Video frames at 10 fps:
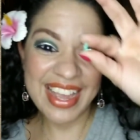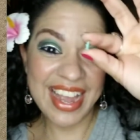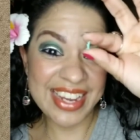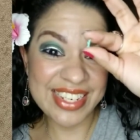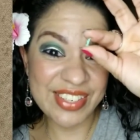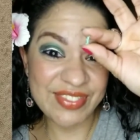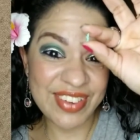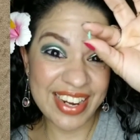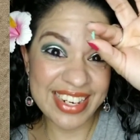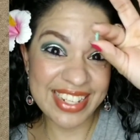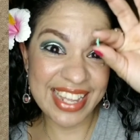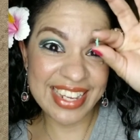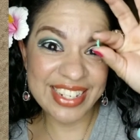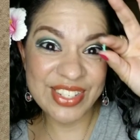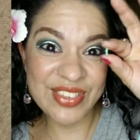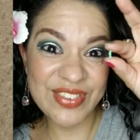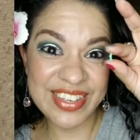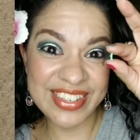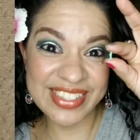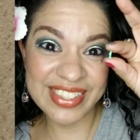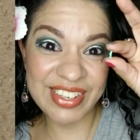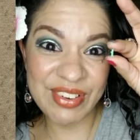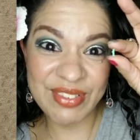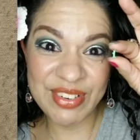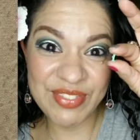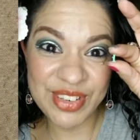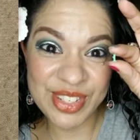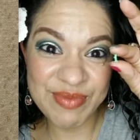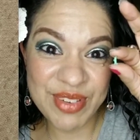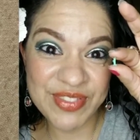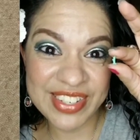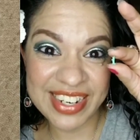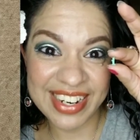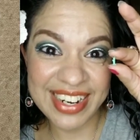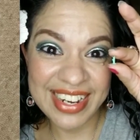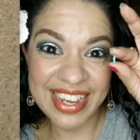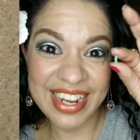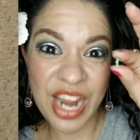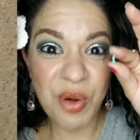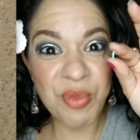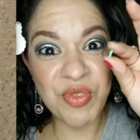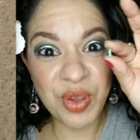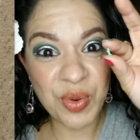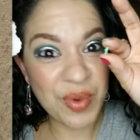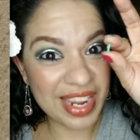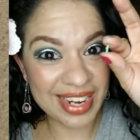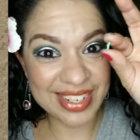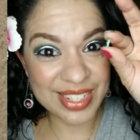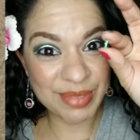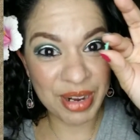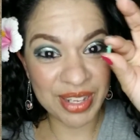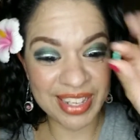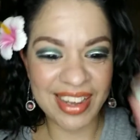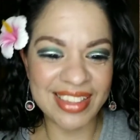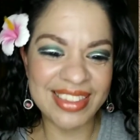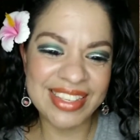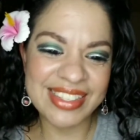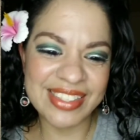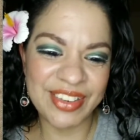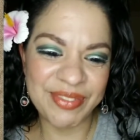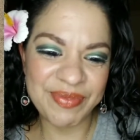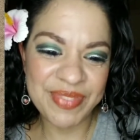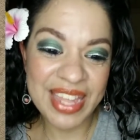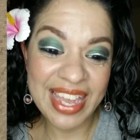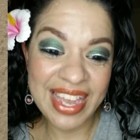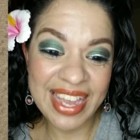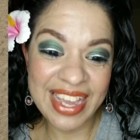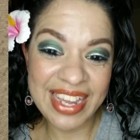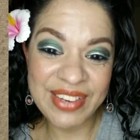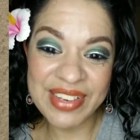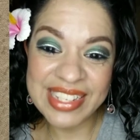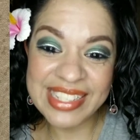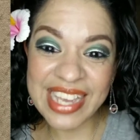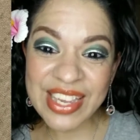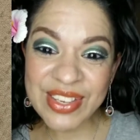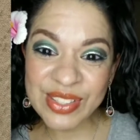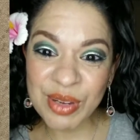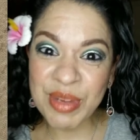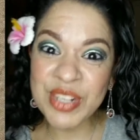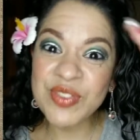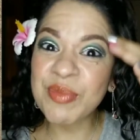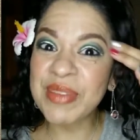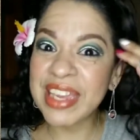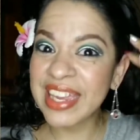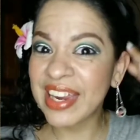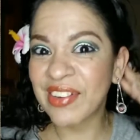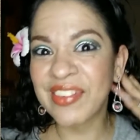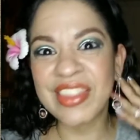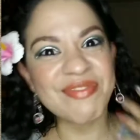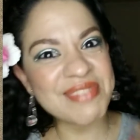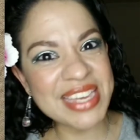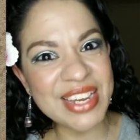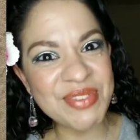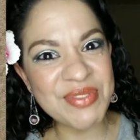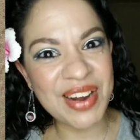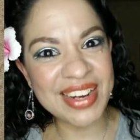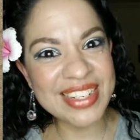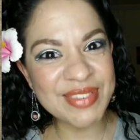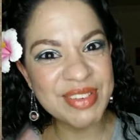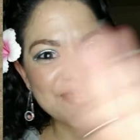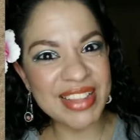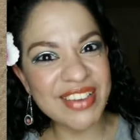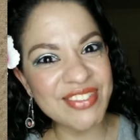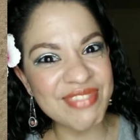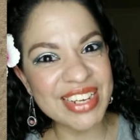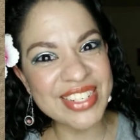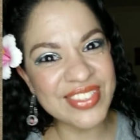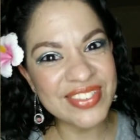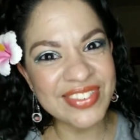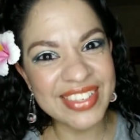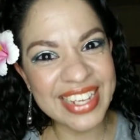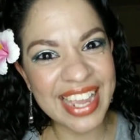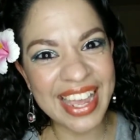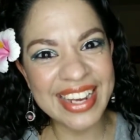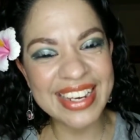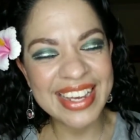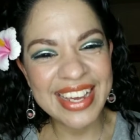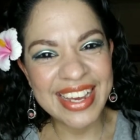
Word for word: I should have gotten it like two years ago when we first moved here, and now we're moving away, and I just barely got this. So, anyways, thank you so much for being here with me and watching me play with my jewelry again.